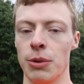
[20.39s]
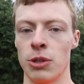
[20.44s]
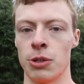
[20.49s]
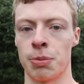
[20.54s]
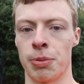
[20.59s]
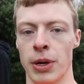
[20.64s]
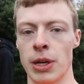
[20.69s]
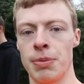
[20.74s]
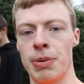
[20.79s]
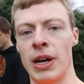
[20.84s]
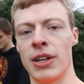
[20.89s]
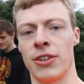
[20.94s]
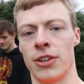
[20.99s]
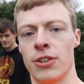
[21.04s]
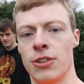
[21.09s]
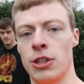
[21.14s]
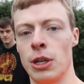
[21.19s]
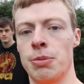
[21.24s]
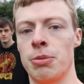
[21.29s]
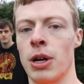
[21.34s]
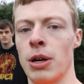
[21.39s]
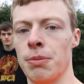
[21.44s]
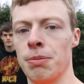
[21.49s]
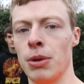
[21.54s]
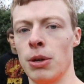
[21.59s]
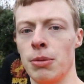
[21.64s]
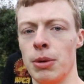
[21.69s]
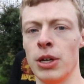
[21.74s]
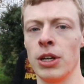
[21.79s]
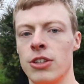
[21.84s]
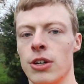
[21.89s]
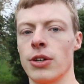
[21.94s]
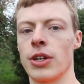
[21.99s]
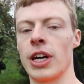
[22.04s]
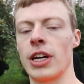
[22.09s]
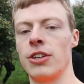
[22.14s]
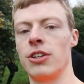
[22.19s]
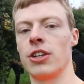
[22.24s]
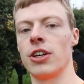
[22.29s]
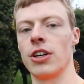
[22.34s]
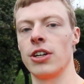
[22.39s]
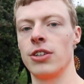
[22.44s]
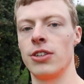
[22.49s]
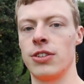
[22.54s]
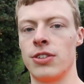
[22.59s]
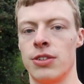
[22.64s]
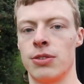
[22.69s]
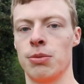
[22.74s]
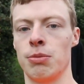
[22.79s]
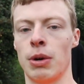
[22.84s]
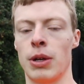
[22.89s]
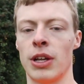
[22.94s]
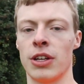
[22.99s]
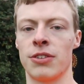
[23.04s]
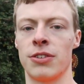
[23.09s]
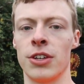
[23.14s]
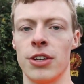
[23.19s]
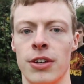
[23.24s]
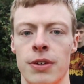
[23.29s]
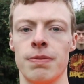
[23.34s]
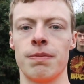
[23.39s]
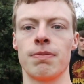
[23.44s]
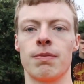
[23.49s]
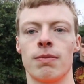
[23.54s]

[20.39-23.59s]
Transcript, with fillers: up the spring pads on the Supertramp Boomer, so I'll catch you guys when that's done.